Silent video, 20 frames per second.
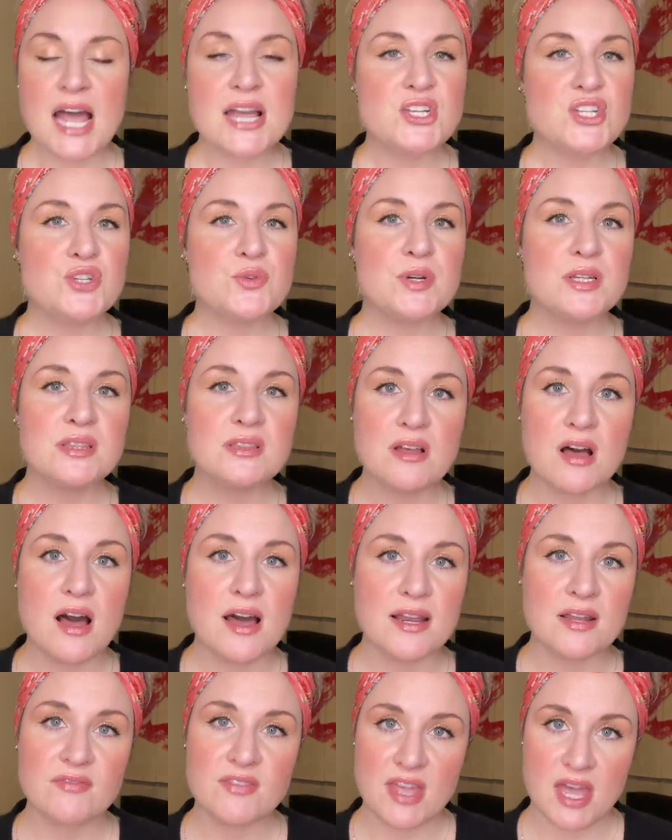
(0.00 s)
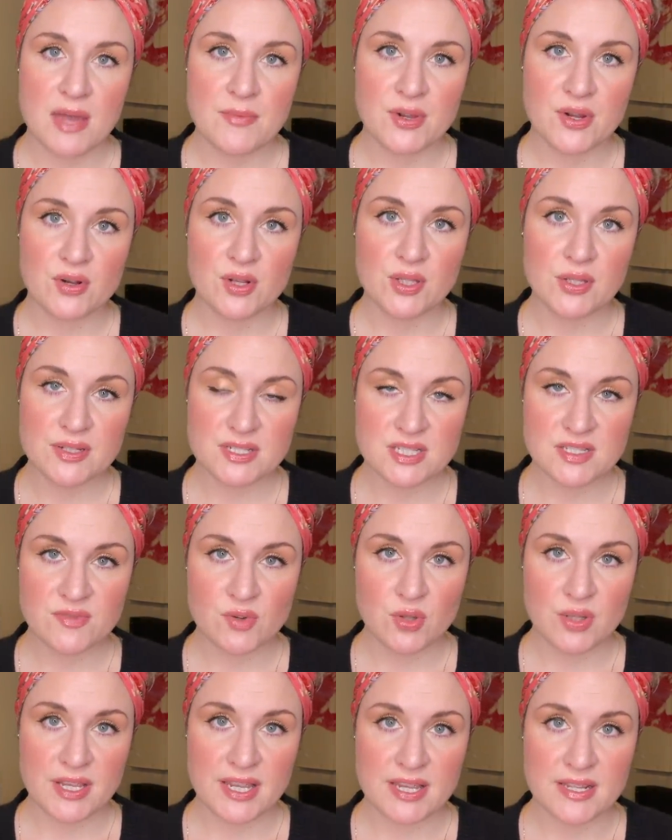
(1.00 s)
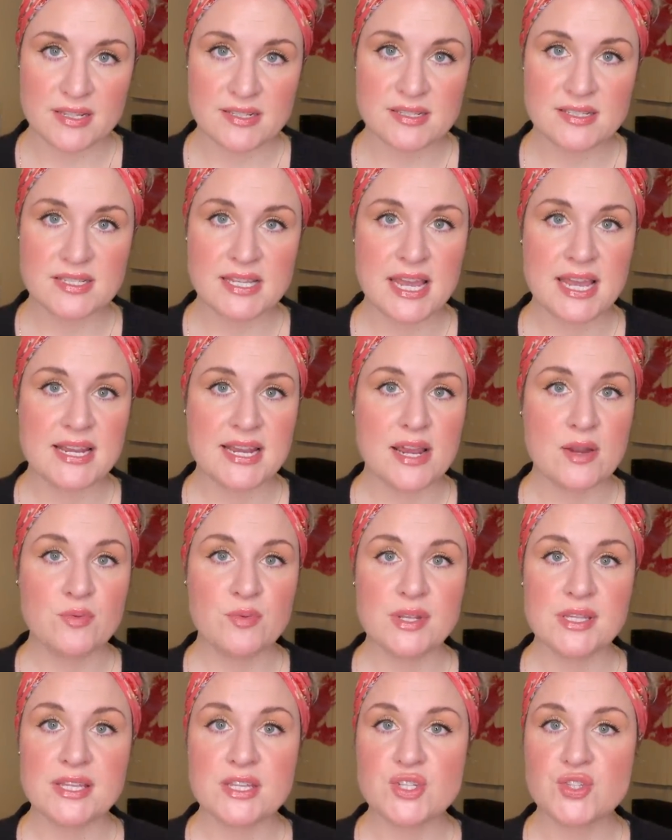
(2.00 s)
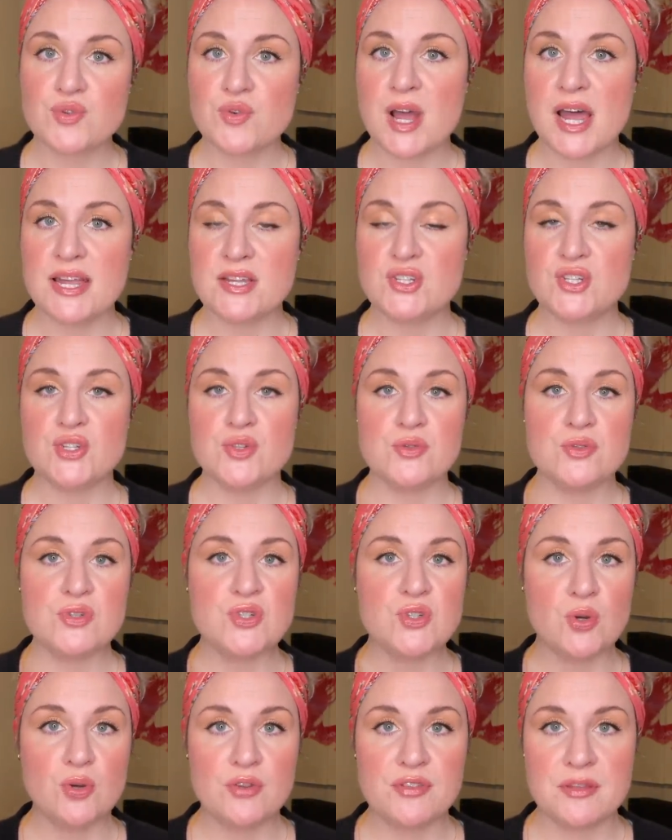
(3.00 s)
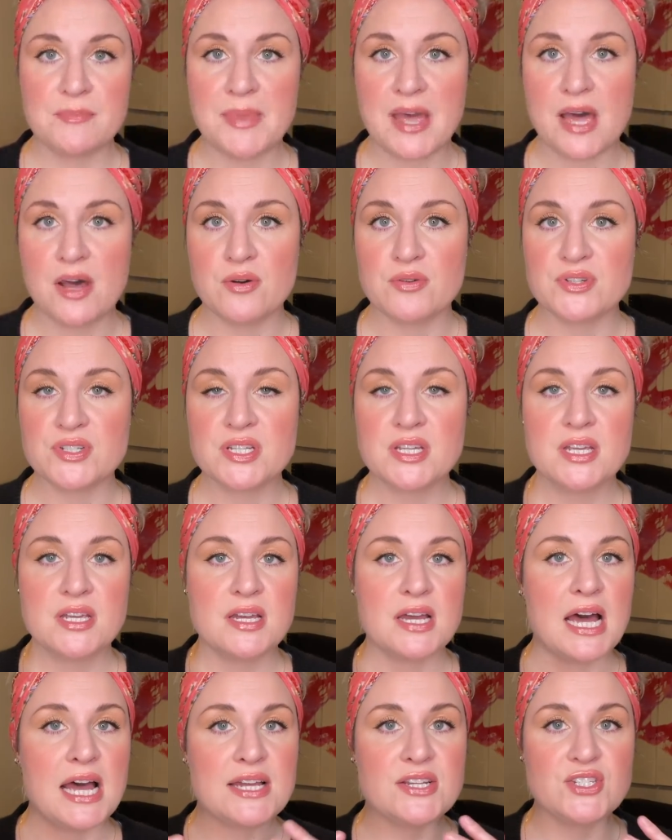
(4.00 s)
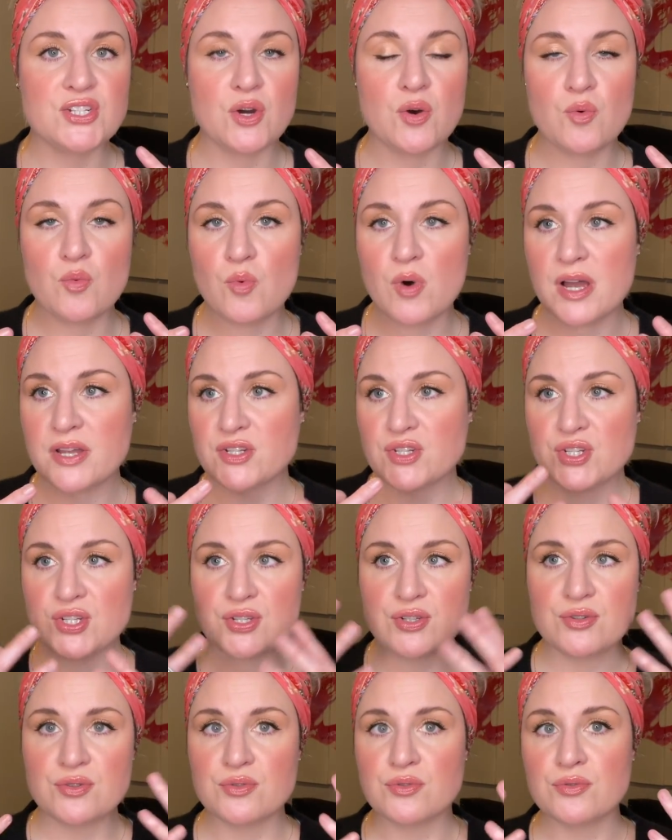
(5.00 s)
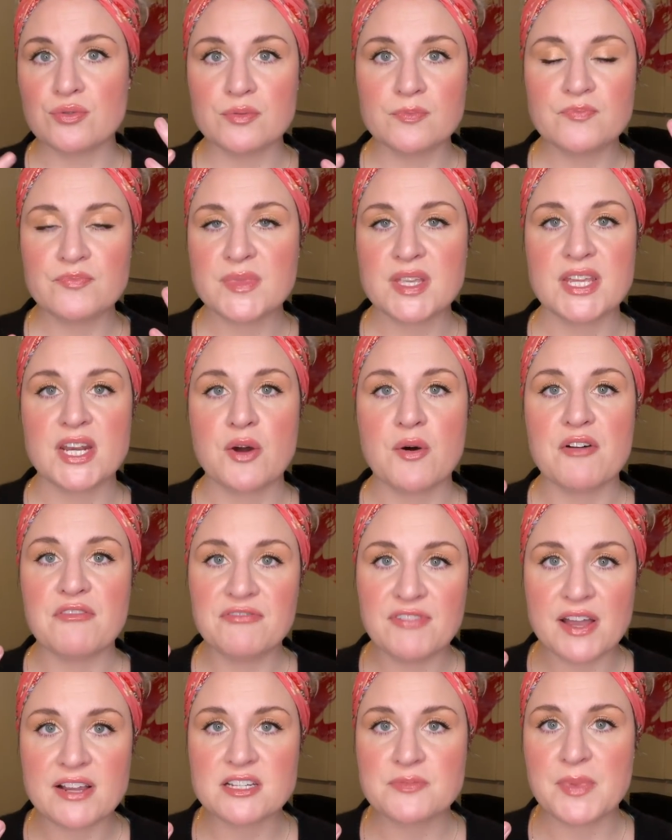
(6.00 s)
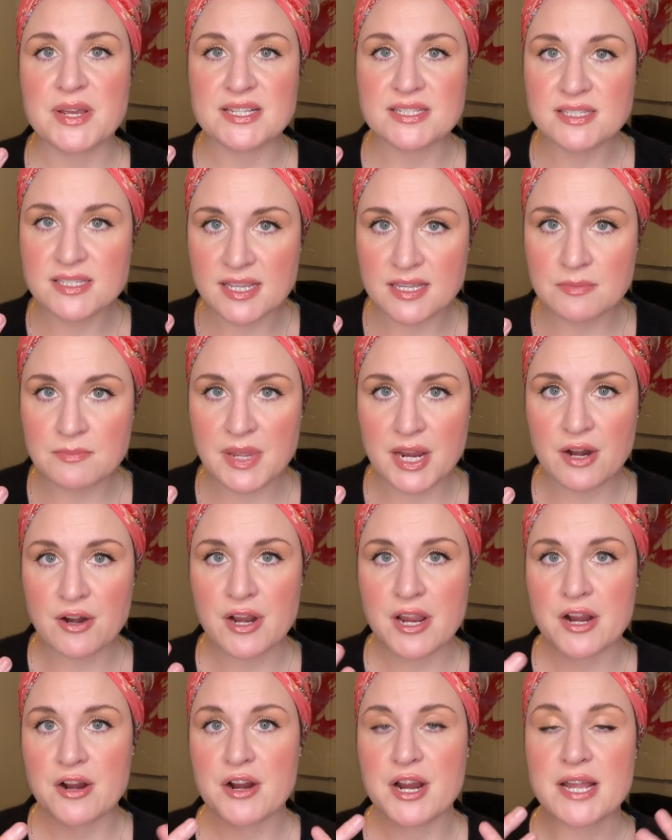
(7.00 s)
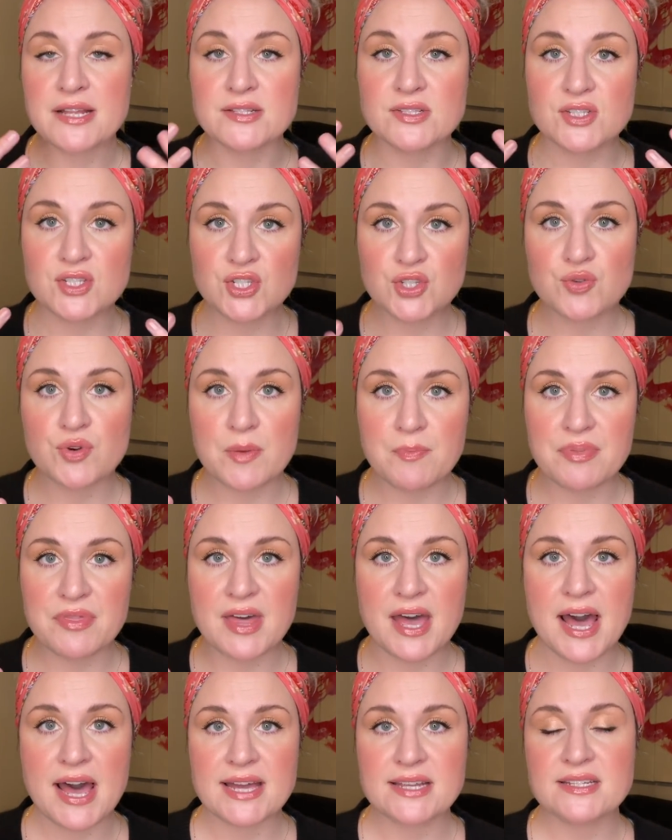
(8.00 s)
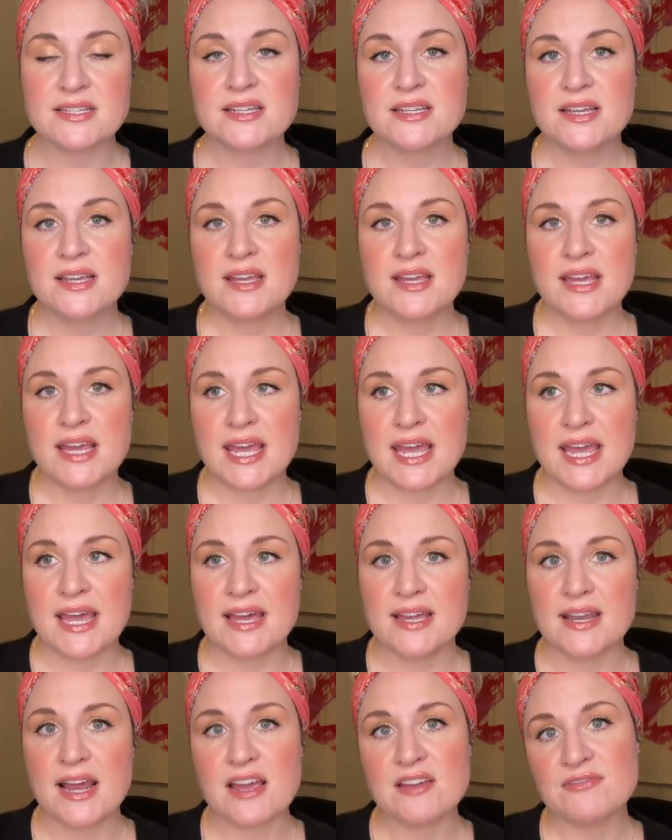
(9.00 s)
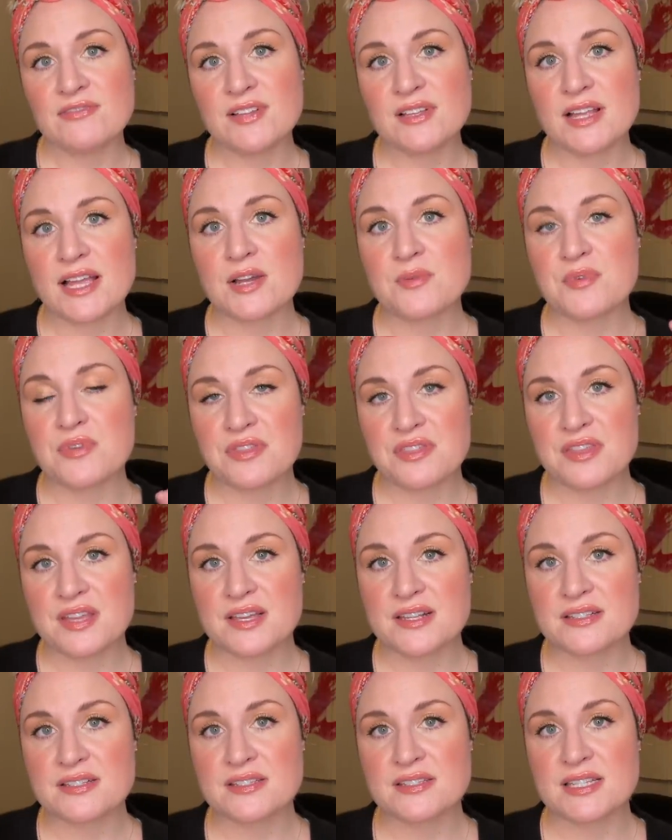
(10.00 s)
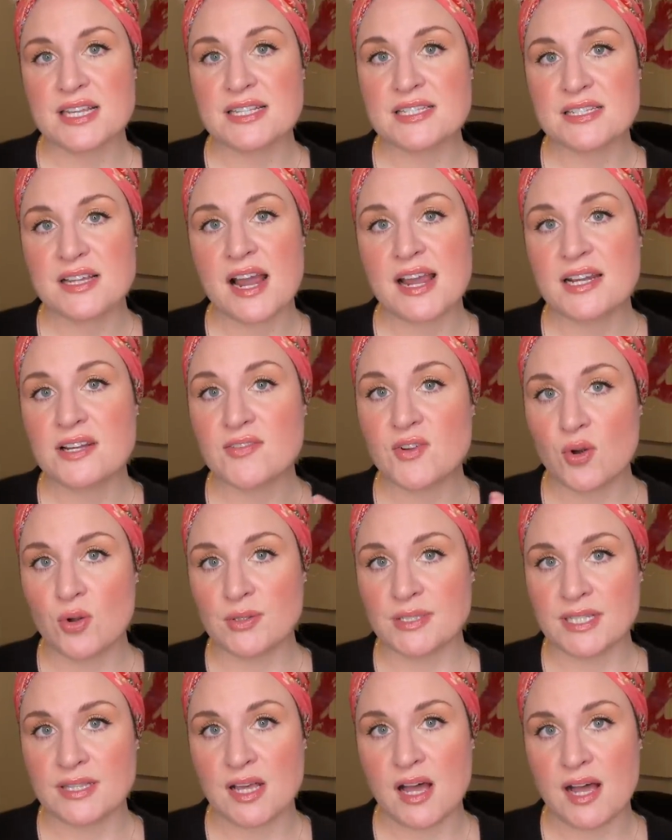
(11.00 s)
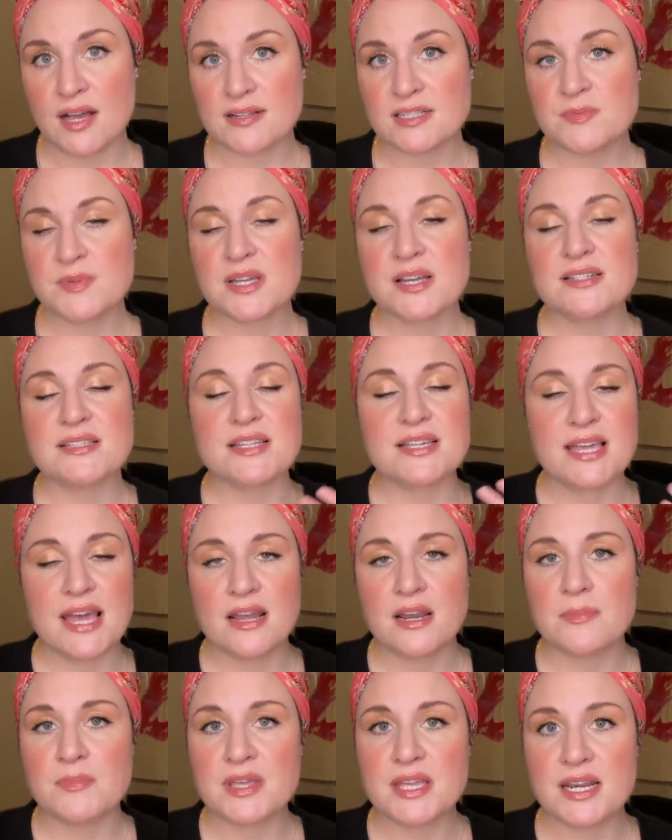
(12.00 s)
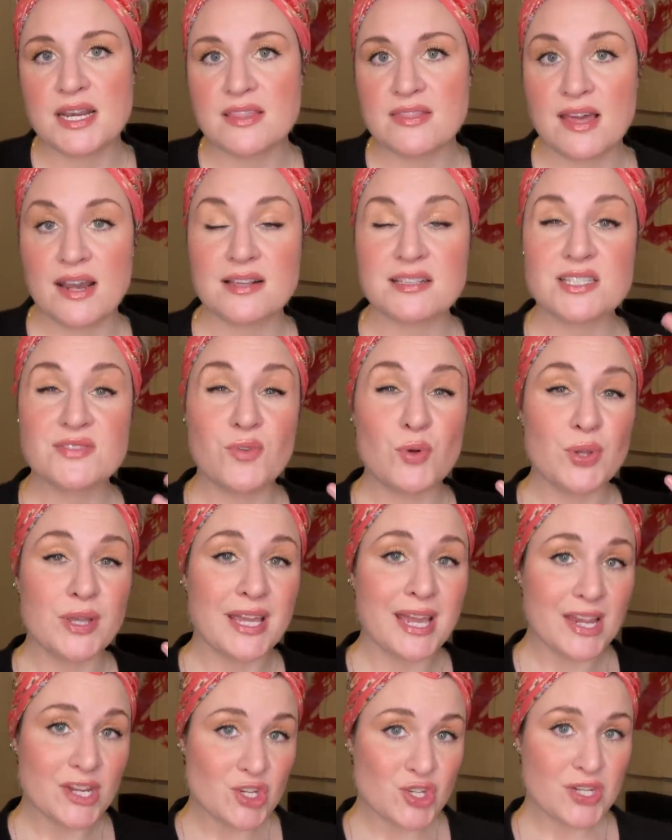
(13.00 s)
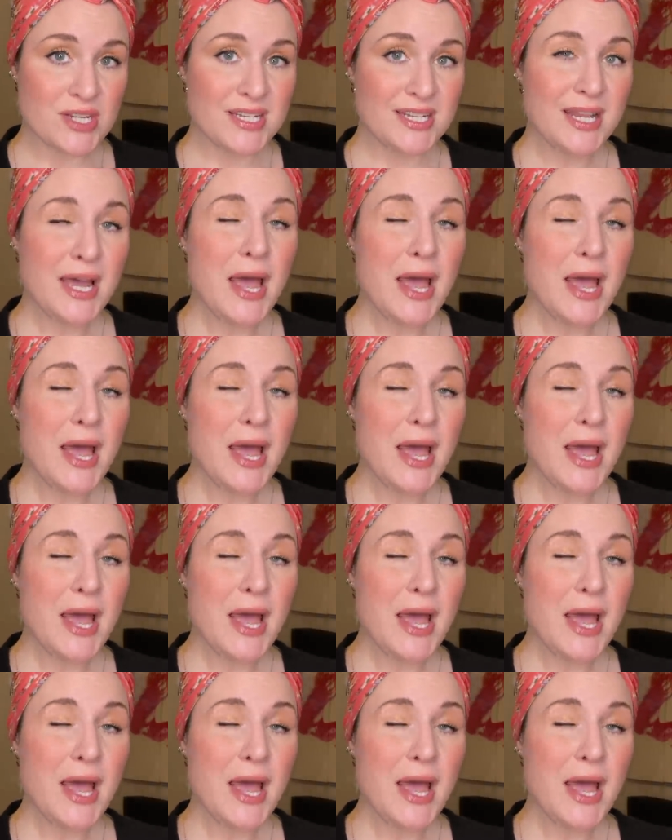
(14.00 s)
I do a lot of chemical exfoliants, and I really try to dole them out. I don't want to, you know, affect my skin barrier and strip that. And I feel like with this, it's kind of Goldilocks because again, I'm getting that exfoliation,